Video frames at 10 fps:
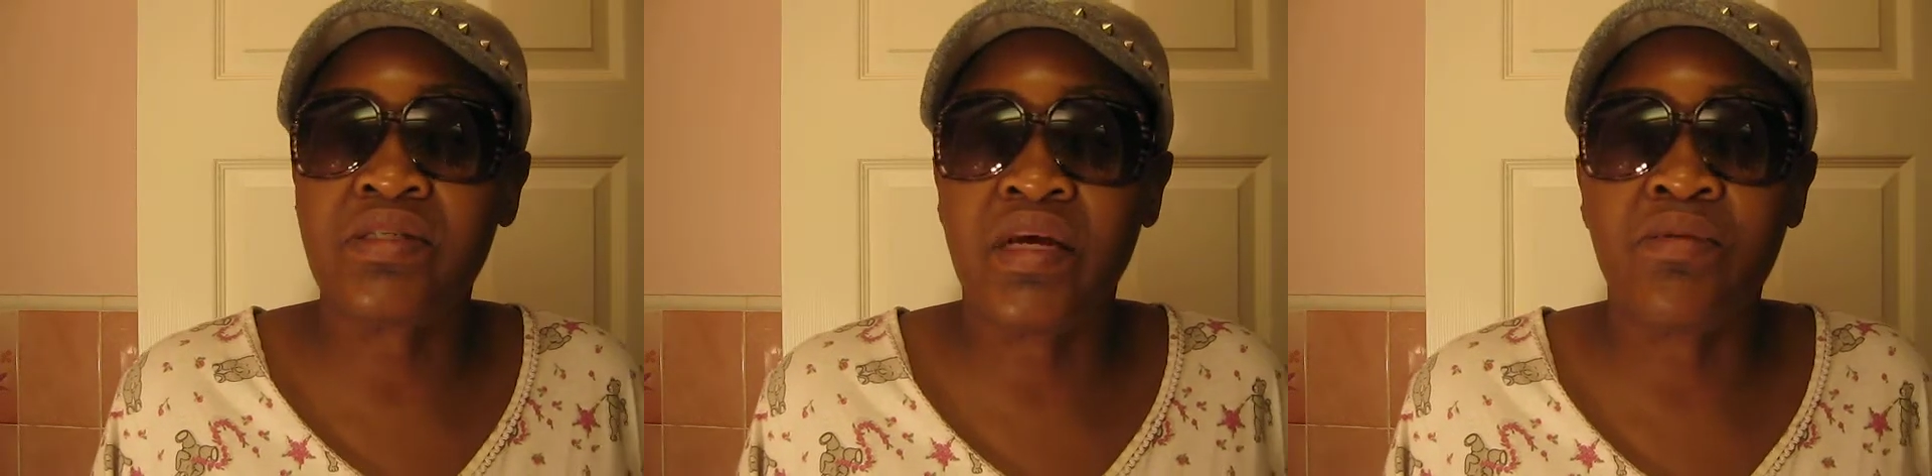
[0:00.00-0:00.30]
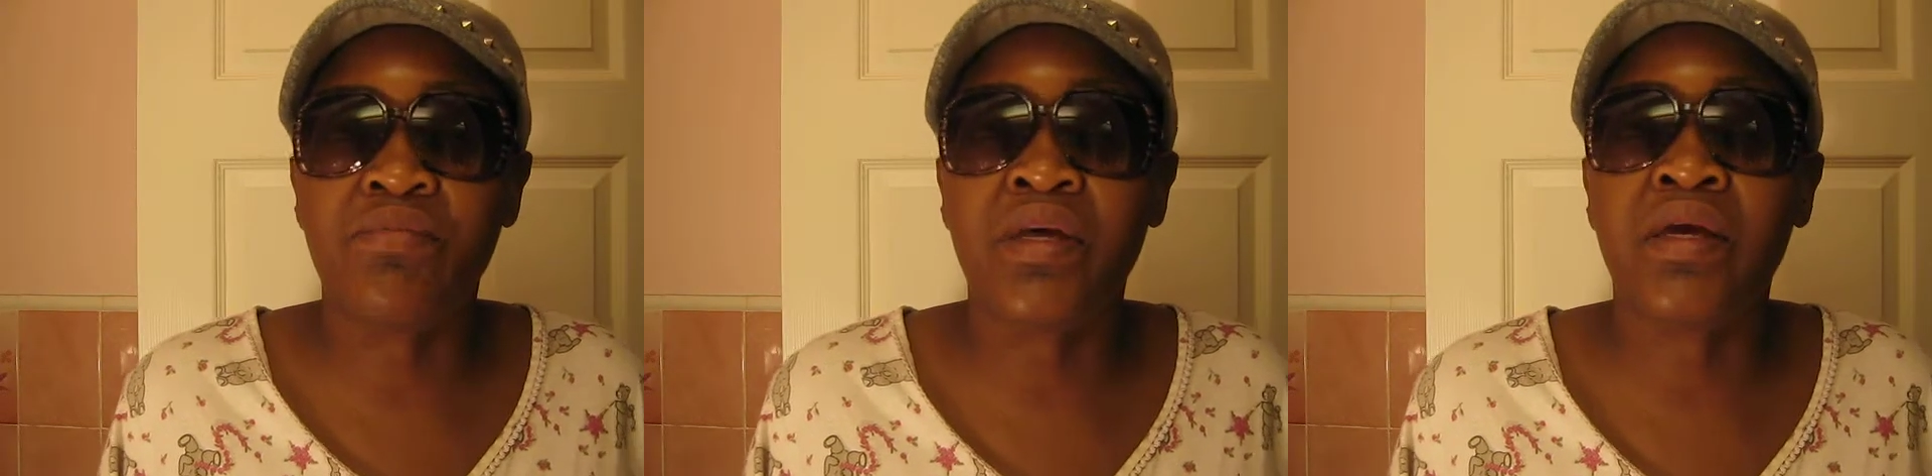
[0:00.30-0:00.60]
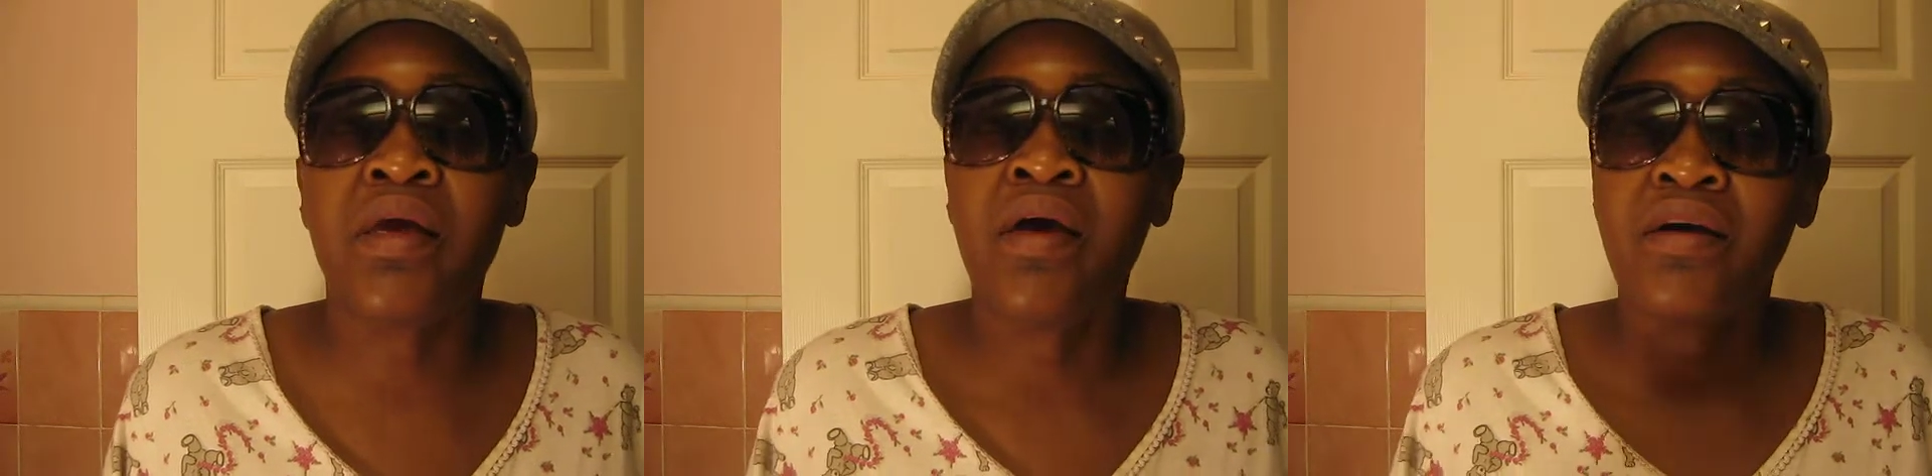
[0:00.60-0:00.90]
same
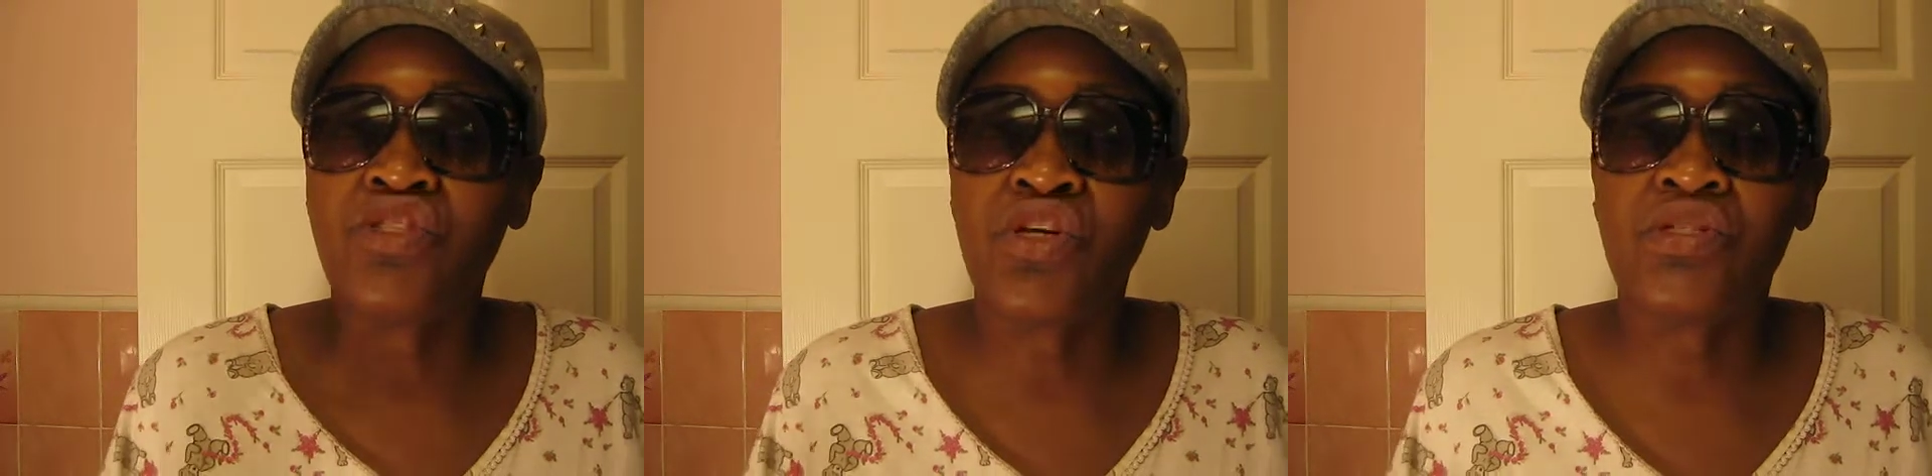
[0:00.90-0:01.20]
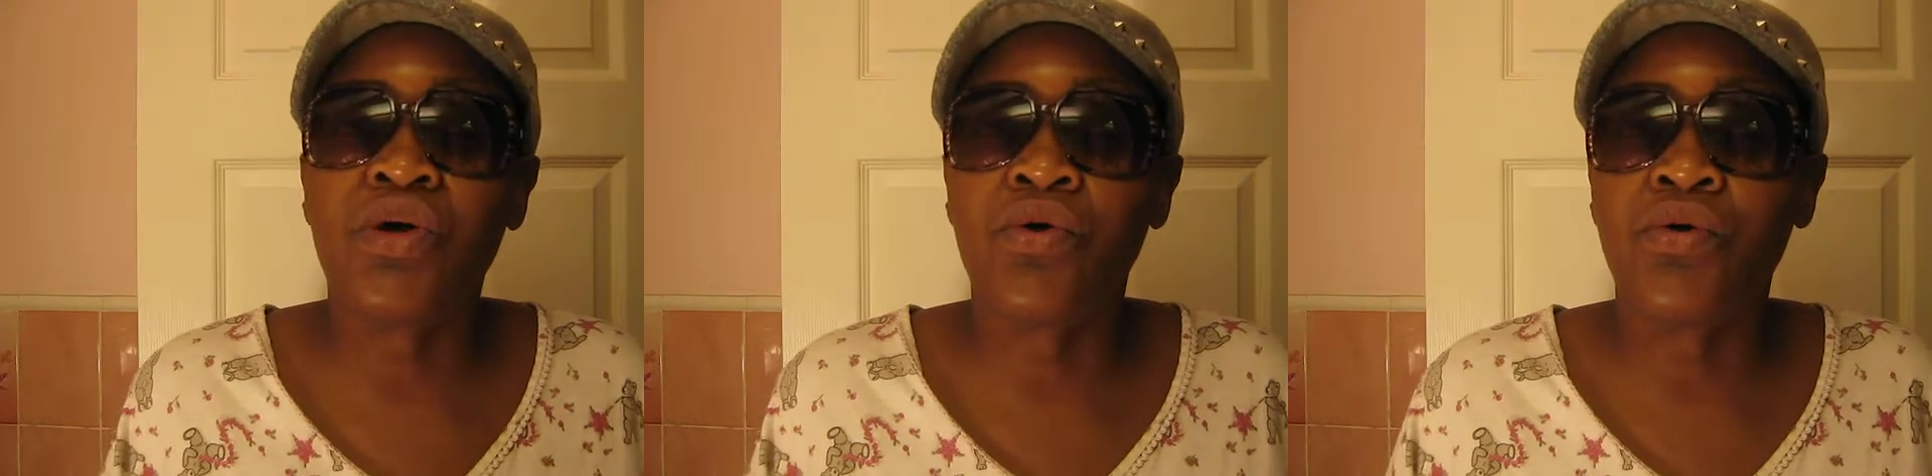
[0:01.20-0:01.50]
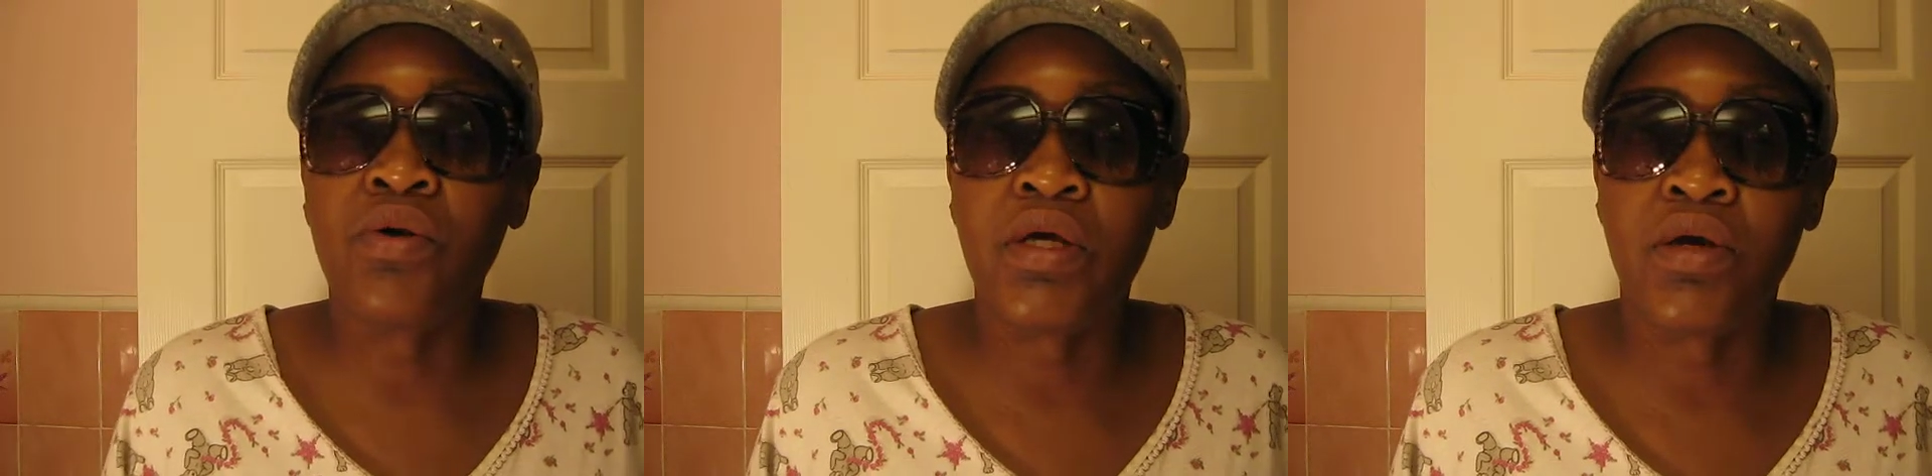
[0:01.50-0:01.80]
thing, just
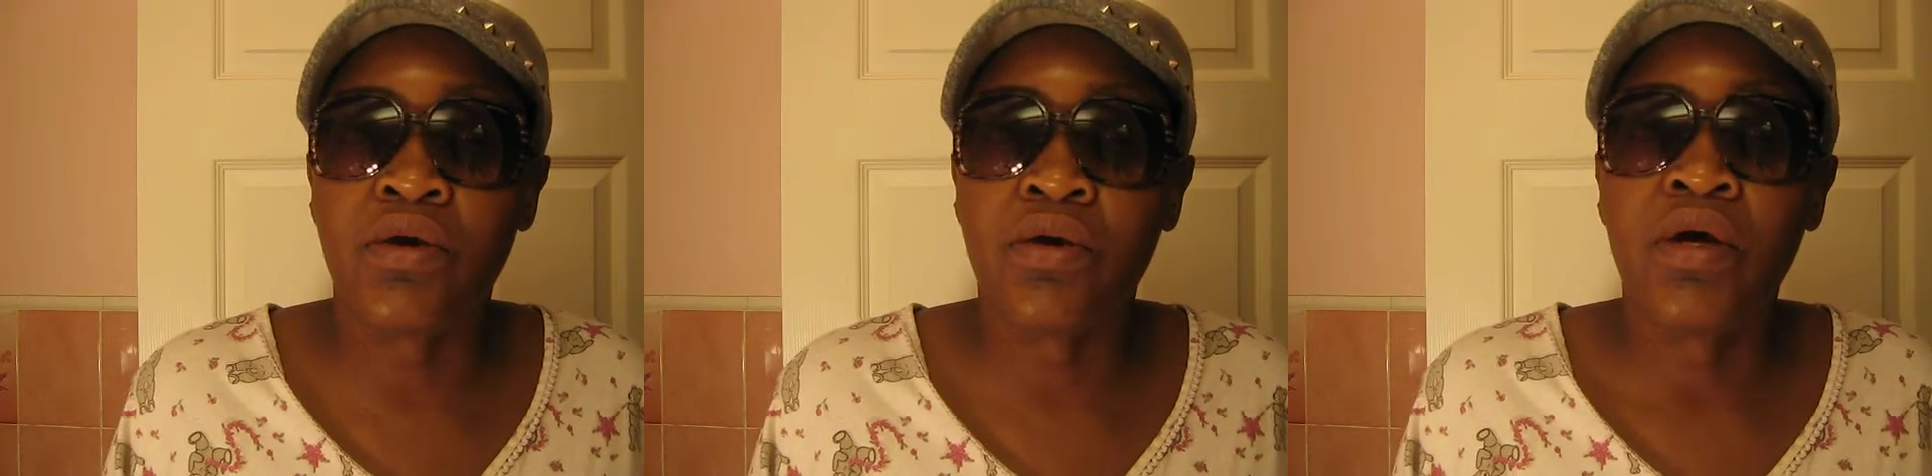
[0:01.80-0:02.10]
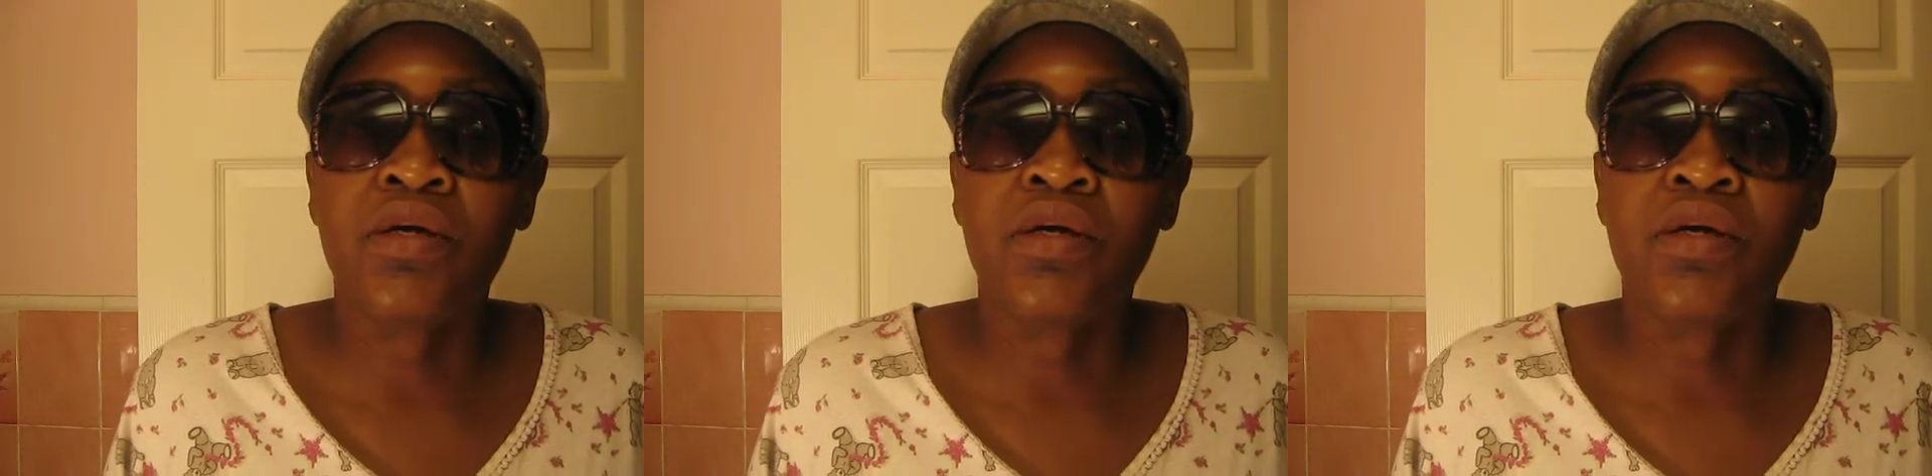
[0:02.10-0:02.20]
earlier.